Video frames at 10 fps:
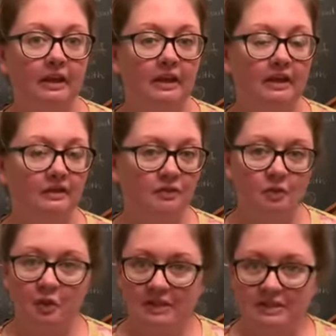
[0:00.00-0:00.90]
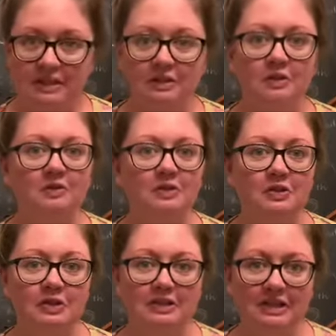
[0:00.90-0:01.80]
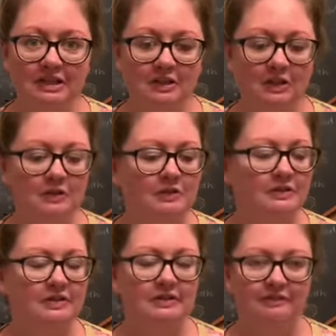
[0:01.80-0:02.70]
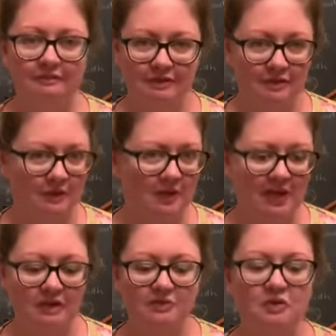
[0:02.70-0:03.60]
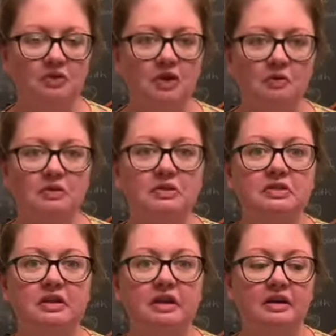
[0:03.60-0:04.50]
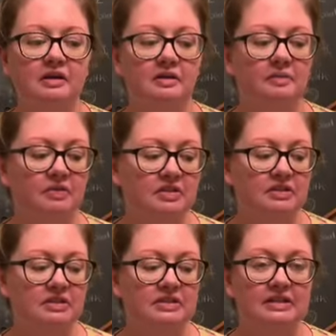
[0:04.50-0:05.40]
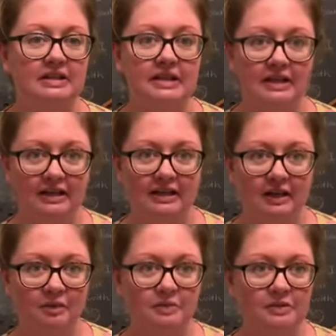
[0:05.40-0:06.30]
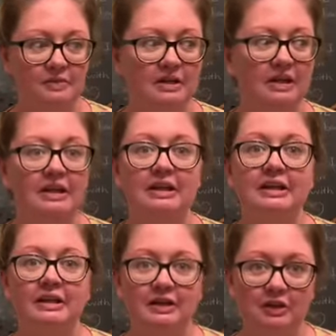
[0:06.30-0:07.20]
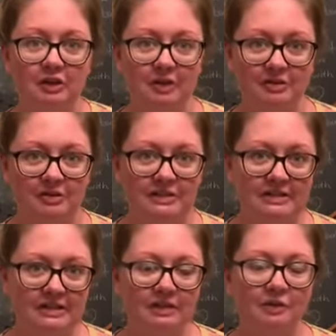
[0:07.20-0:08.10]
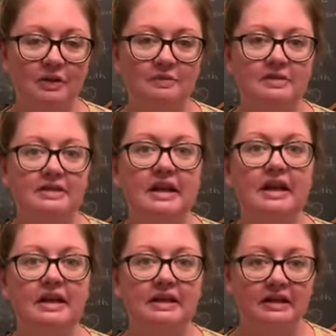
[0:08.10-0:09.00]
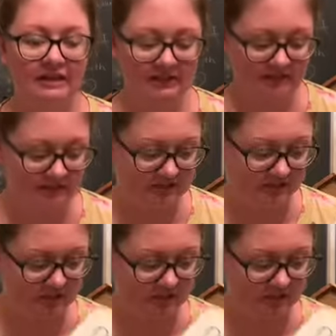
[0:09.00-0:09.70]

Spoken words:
If you want to take notes, you can take notes. It's okay if you don't. This just helps me. You're able to see what I'm saying and then hear it